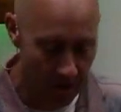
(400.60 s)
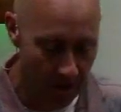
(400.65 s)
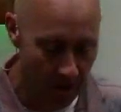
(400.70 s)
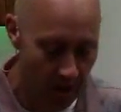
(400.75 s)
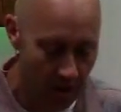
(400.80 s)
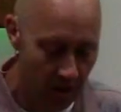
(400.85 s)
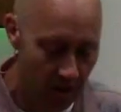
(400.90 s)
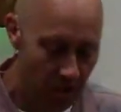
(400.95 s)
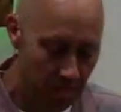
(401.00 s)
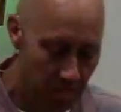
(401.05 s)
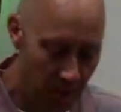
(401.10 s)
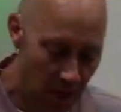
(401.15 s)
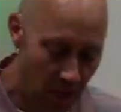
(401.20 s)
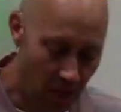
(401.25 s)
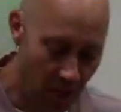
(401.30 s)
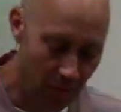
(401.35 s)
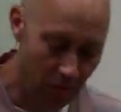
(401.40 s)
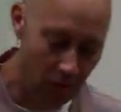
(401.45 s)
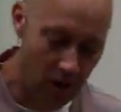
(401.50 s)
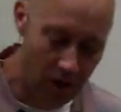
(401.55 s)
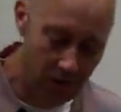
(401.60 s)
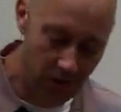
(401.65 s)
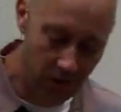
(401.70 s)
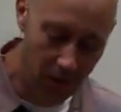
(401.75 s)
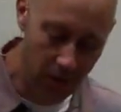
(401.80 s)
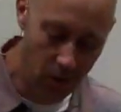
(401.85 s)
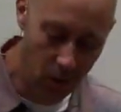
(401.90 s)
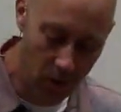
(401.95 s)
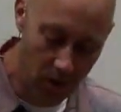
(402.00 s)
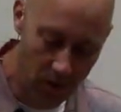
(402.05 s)
The bishop rightfully
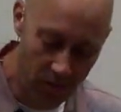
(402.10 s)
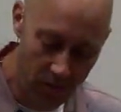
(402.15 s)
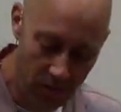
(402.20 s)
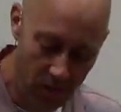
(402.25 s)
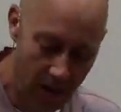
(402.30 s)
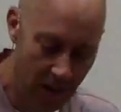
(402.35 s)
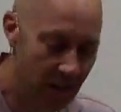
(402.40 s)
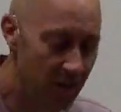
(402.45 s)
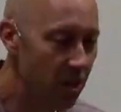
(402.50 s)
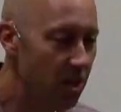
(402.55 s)
ordered Francis